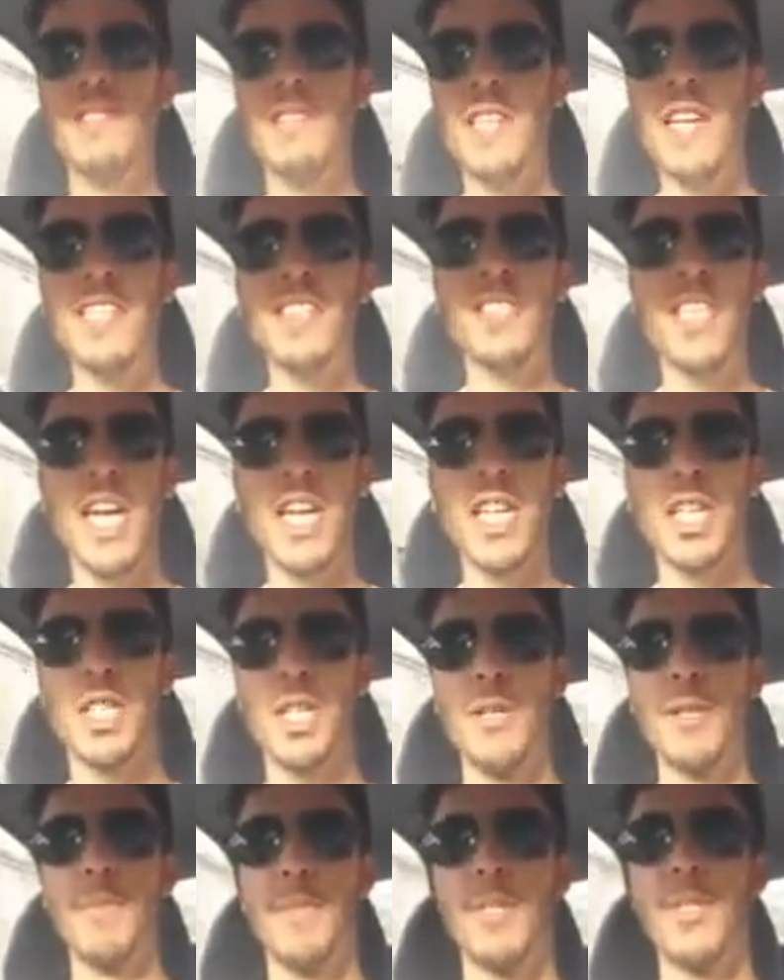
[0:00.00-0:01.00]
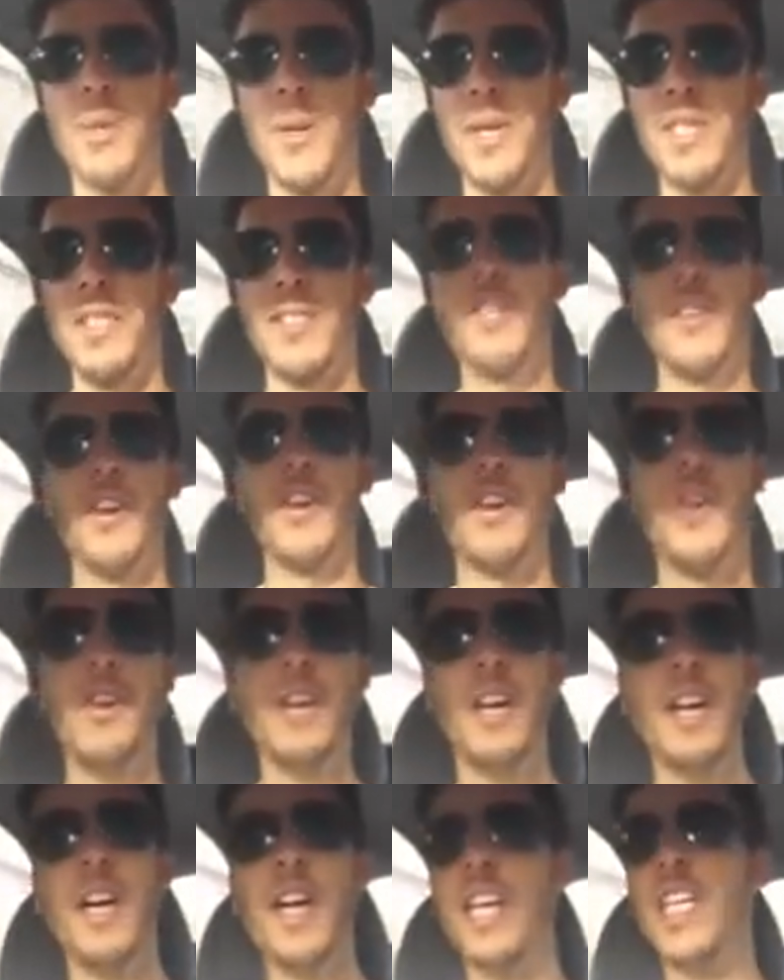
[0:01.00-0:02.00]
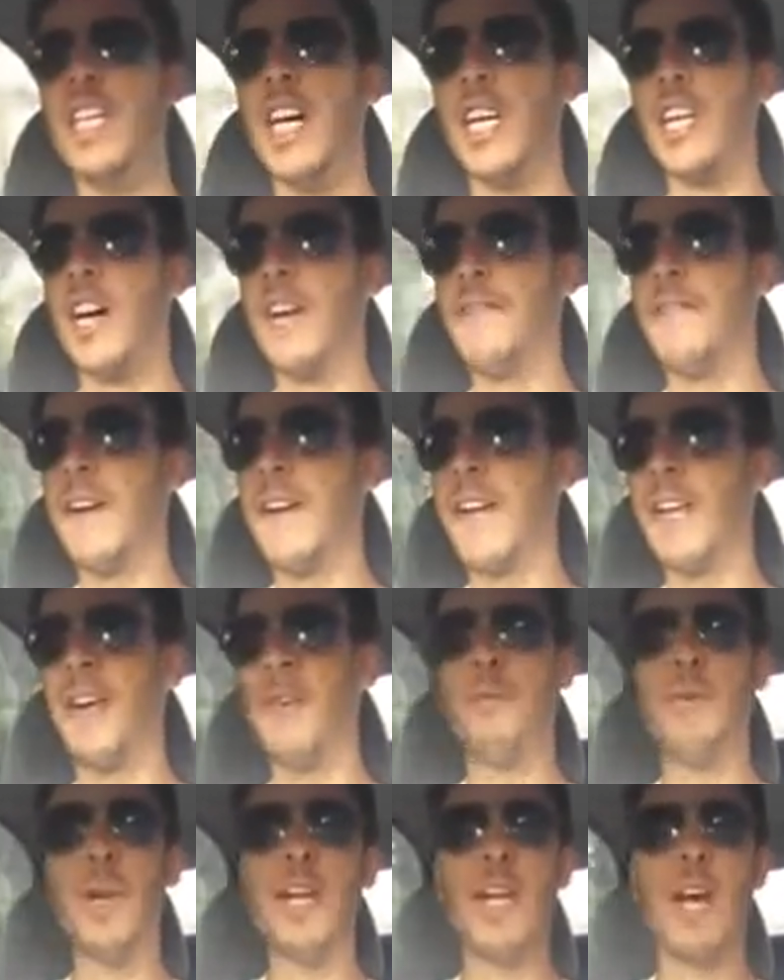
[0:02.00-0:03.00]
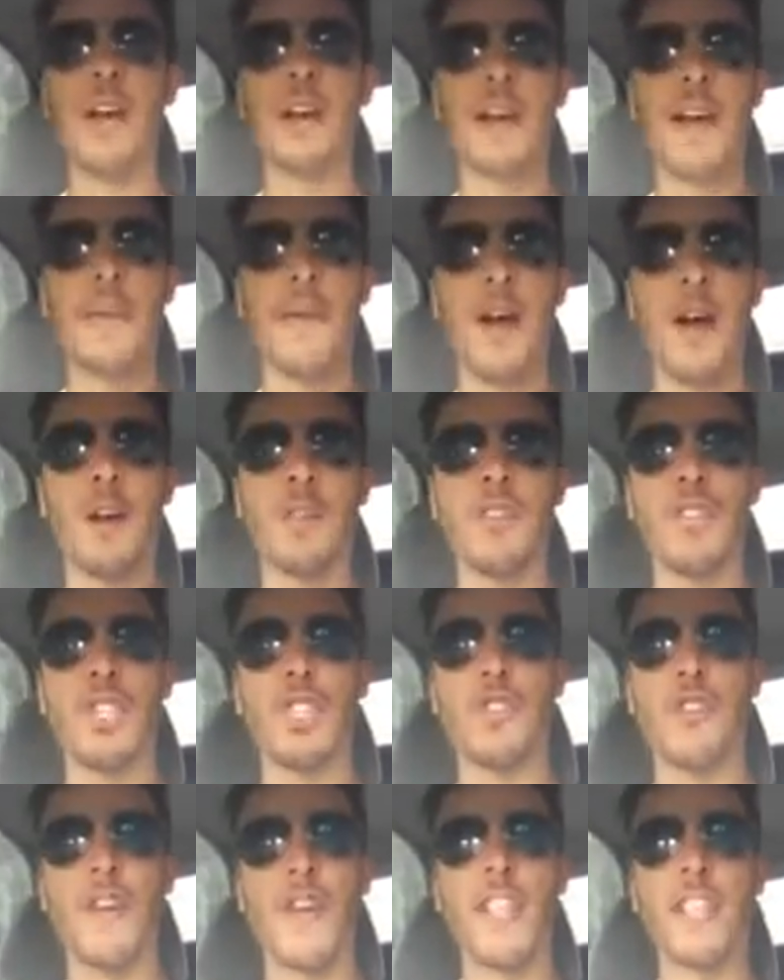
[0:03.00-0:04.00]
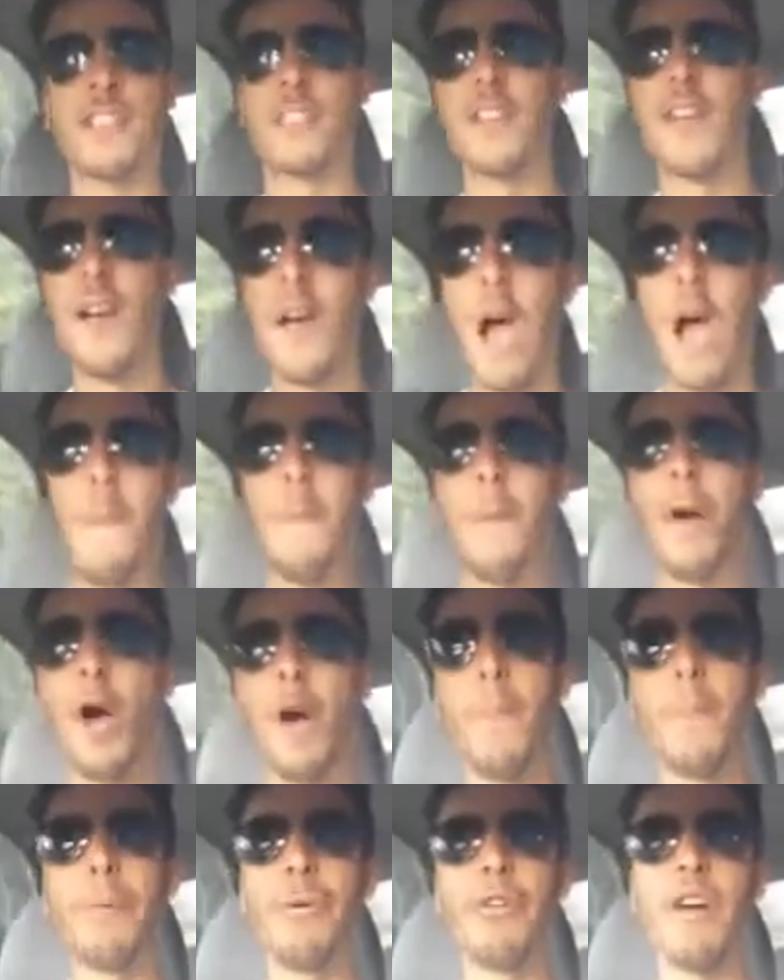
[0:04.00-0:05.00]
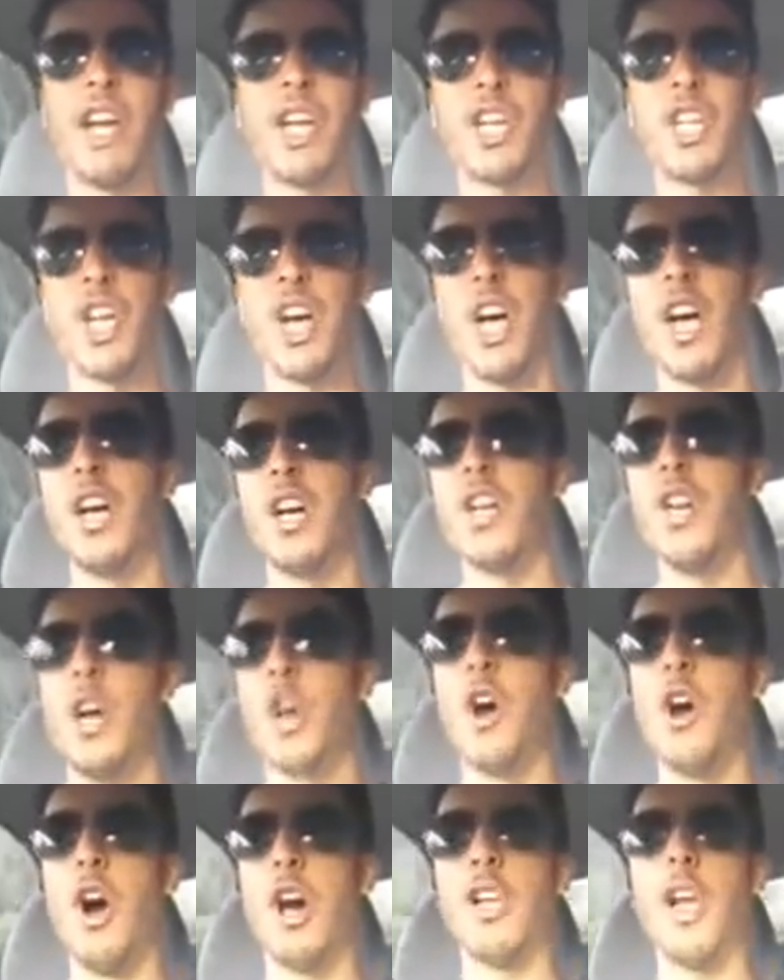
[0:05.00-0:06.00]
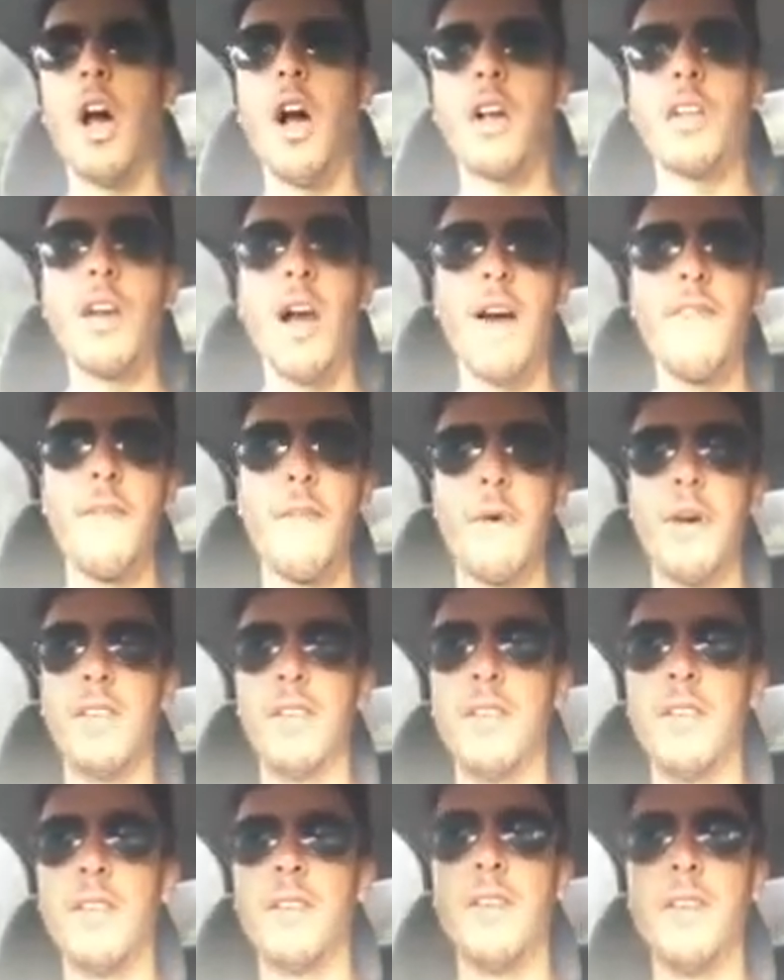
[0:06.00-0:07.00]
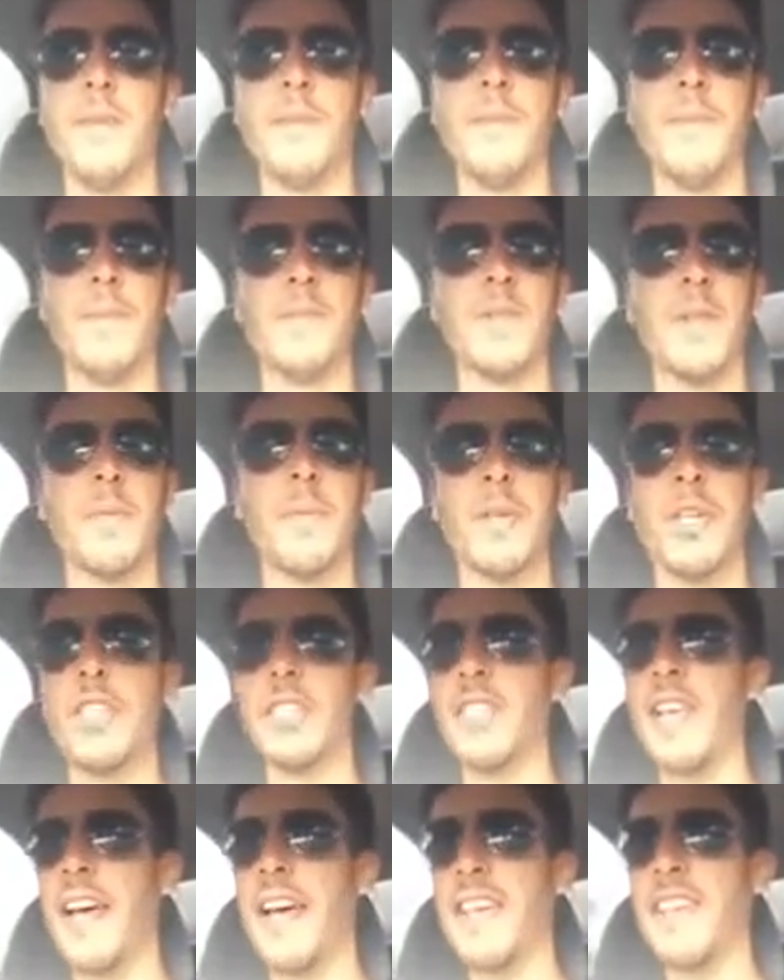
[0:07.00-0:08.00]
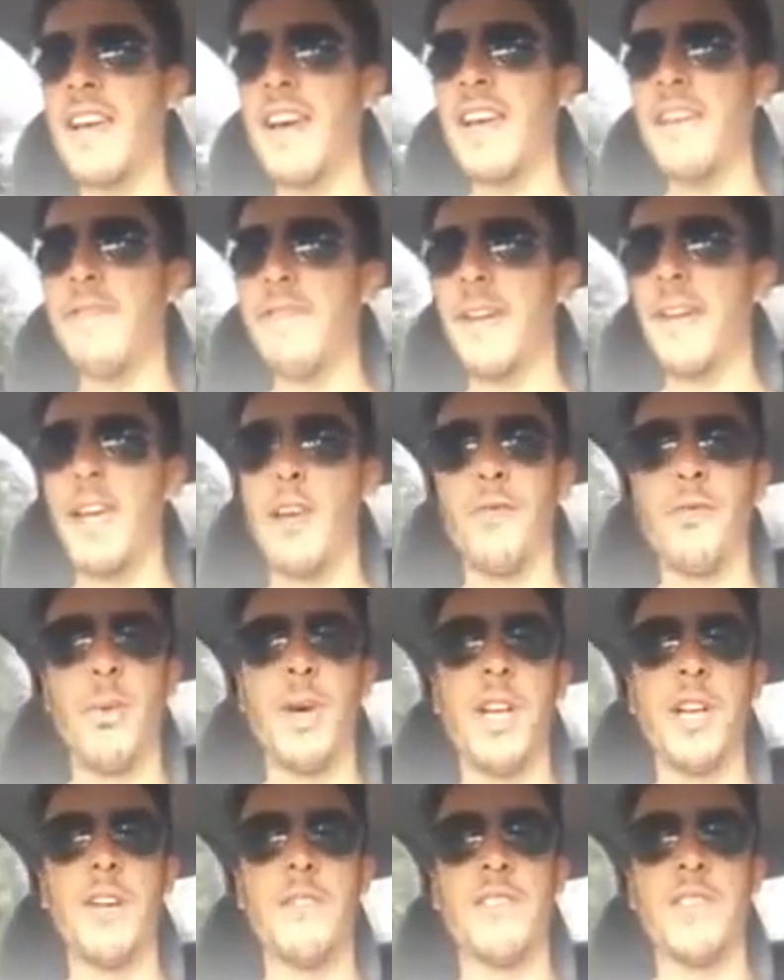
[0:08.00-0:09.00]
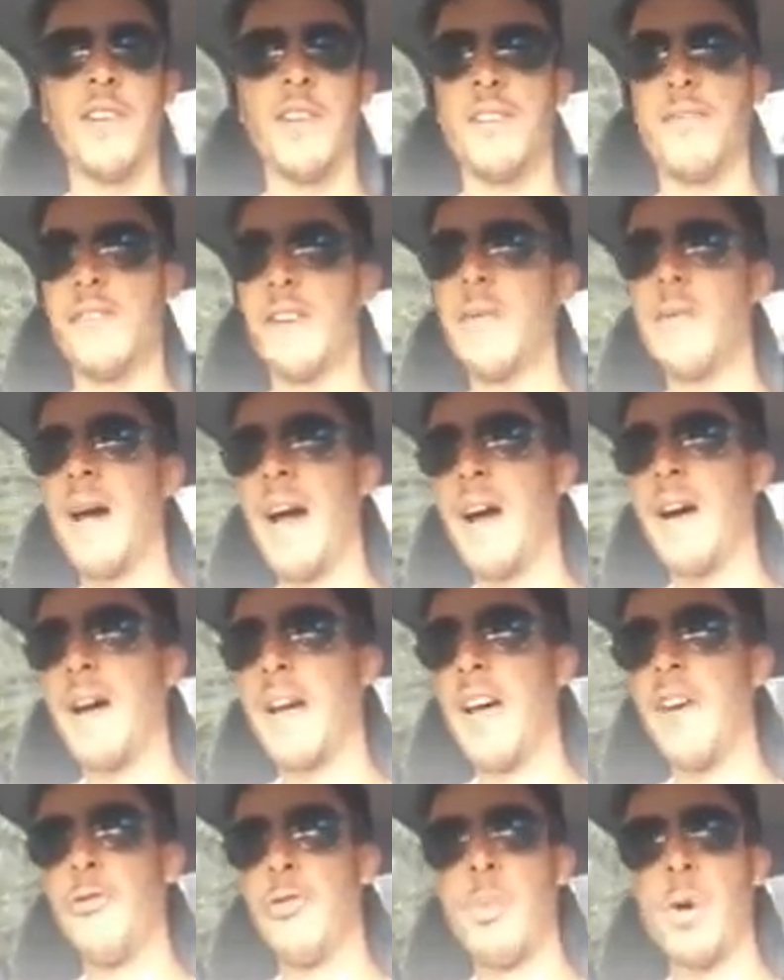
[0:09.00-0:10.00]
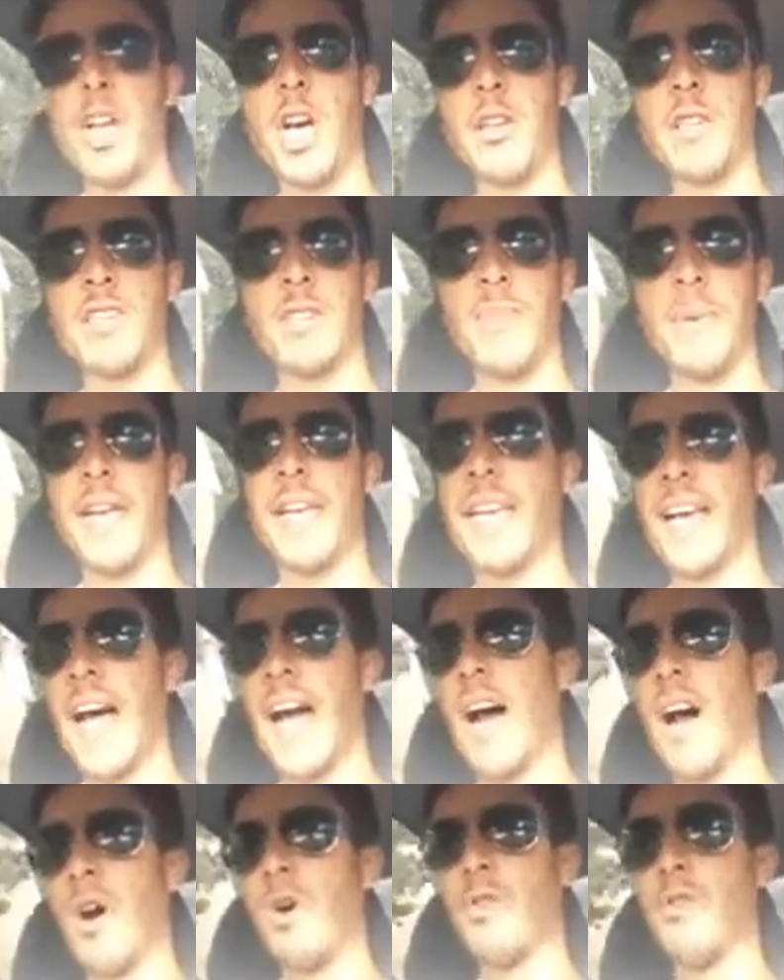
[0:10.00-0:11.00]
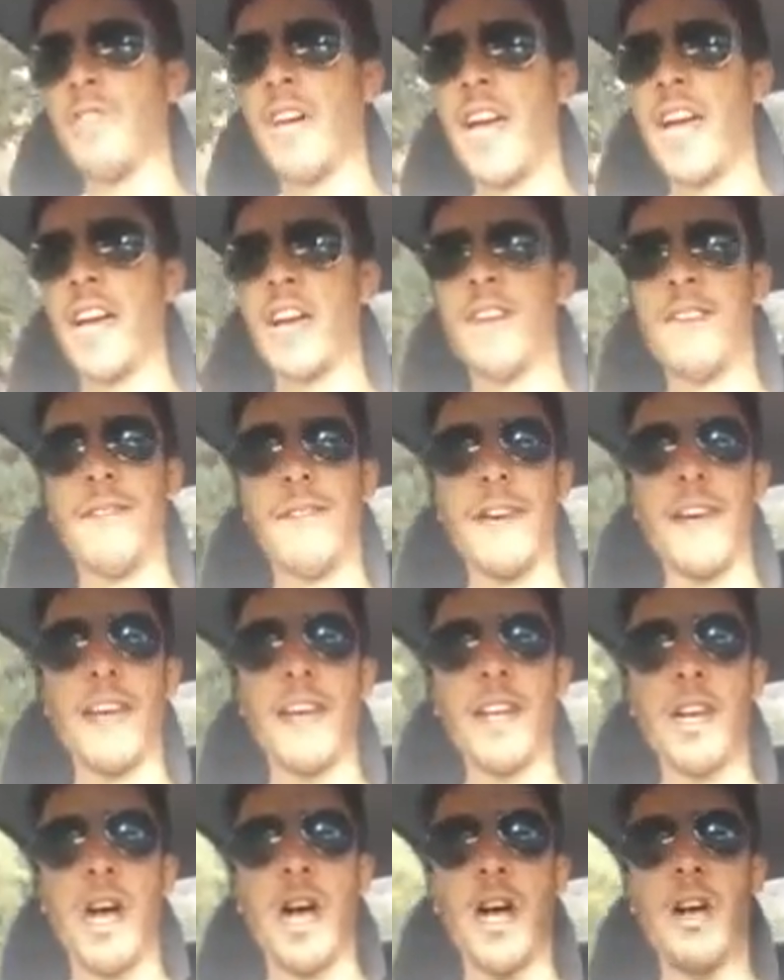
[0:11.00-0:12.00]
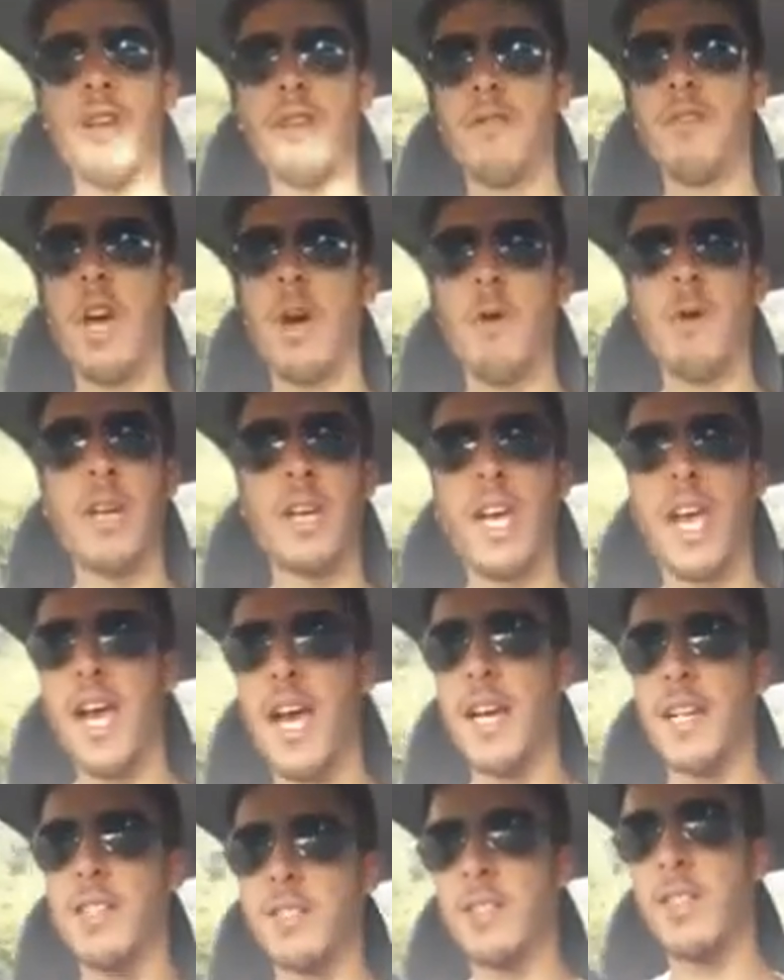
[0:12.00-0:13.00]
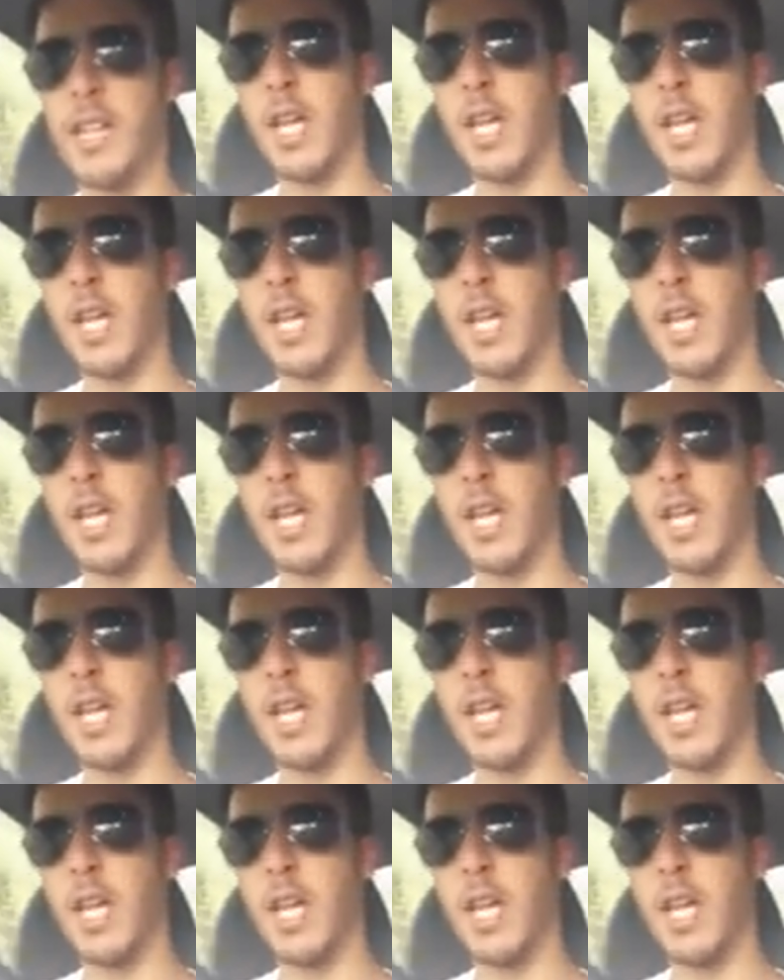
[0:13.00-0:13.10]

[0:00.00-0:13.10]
distinction between the two. And I think if we don't come out on the streets and put pressure on our government, because they think if we don't do anything about it, if we don't speak out, they're going to think, you know, no one cares.